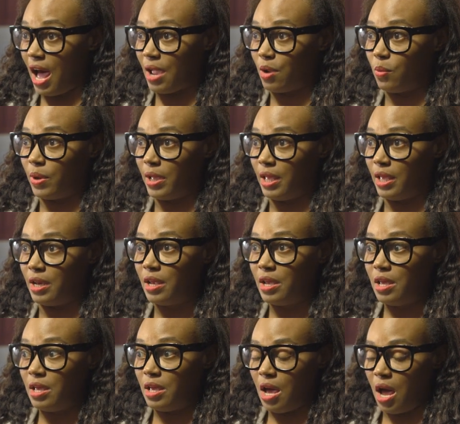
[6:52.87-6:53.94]
I would
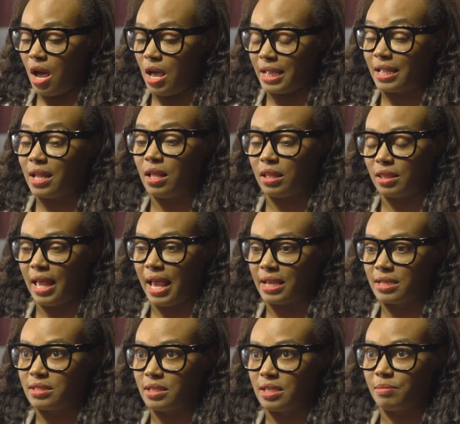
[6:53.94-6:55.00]

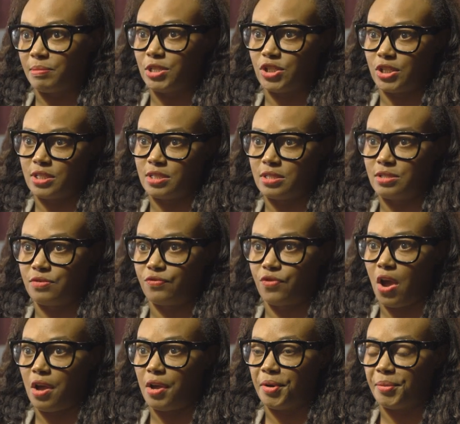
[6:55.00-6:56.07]
collect images
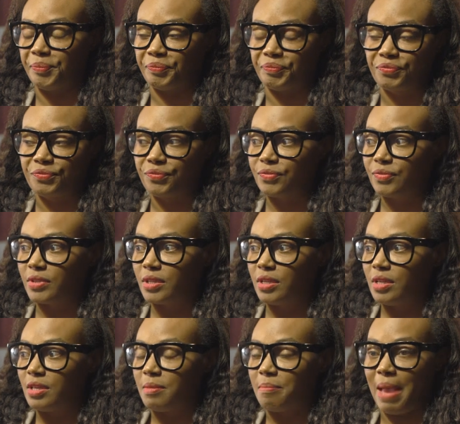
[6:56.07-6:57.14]
from
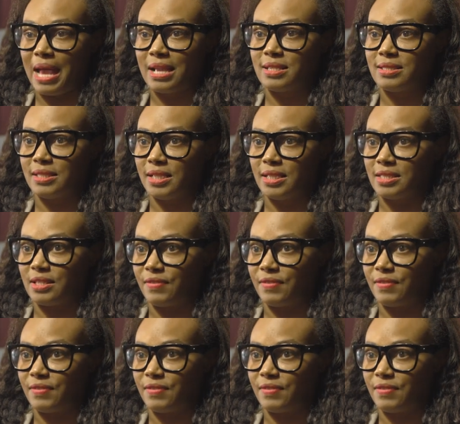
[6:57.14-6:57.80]
magazines.